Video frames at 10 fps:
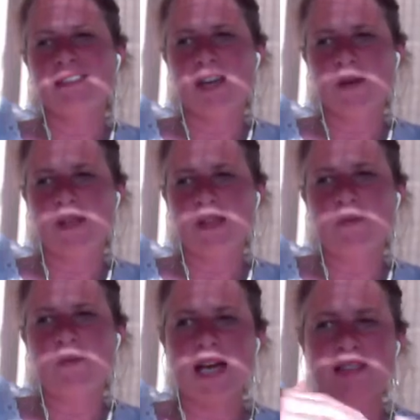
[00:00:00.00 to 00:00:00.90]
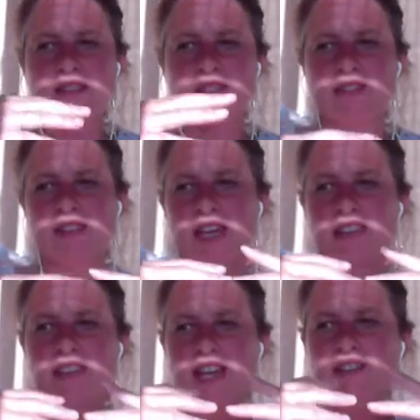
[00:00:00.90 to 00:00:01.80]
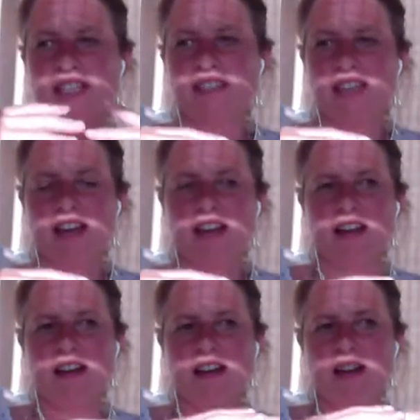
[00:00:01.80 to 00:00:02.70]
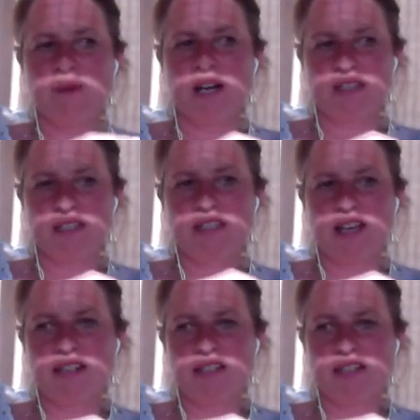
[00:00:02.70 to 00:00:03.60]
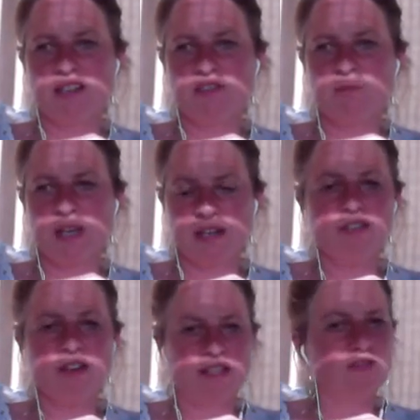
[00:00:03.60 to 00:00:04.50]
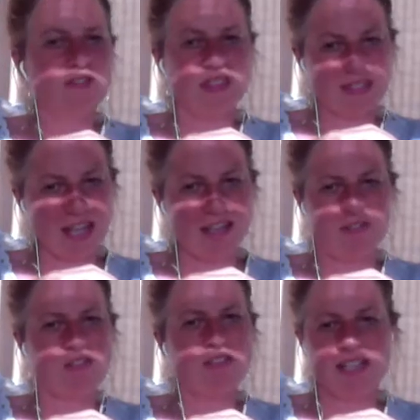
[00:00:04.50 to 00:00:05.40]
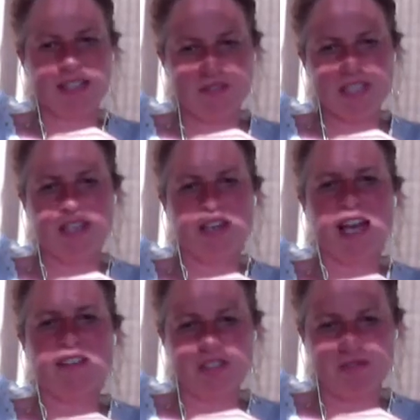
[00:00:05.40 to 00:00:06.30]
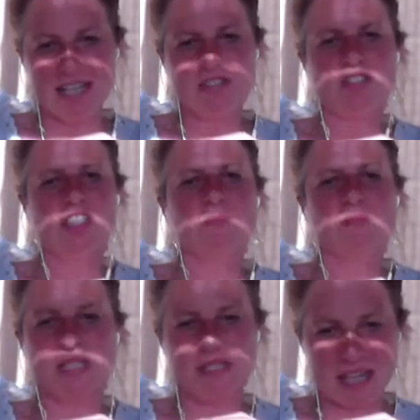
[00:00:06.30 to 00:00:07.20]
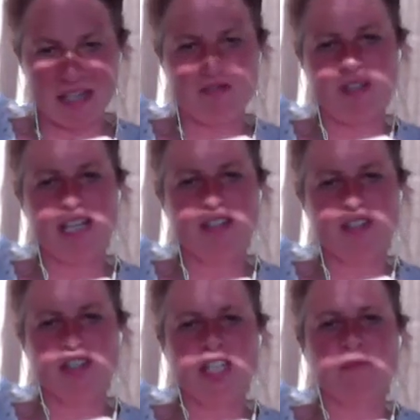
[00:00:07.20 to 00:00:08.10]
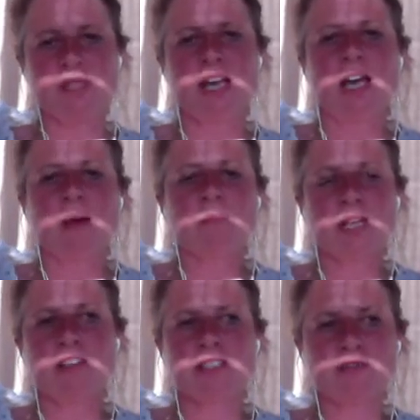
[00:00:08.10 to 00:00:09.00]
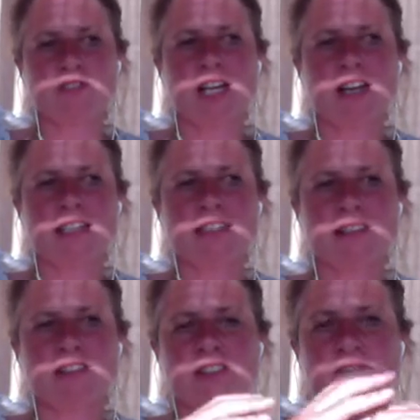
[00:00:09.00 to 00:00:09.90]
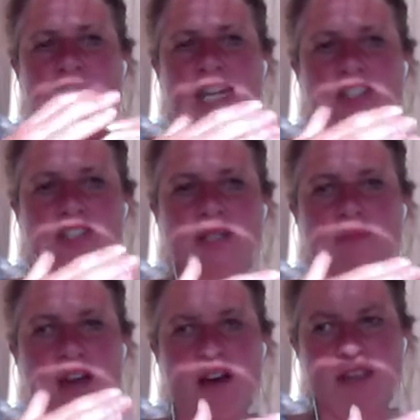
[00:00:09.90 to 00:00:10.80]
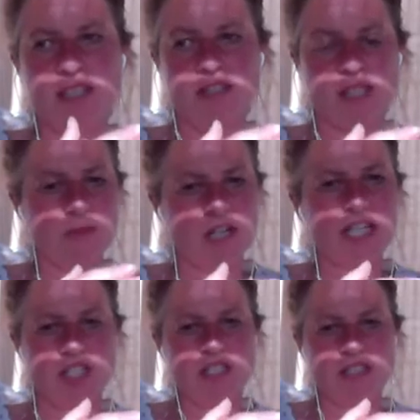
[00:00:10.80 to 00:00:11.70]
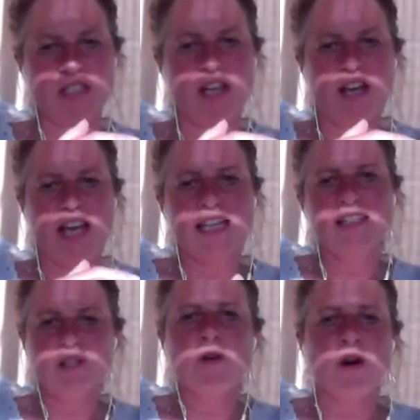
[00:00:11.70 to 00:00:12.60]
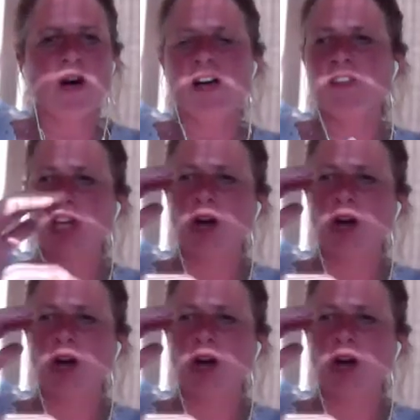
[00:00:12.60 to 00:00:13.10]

though, in the way that there is that understanding of being creative for the sake of creativity and having relationships for the sake of relationships, because of realizing that the relationships are the inspiration. It's not the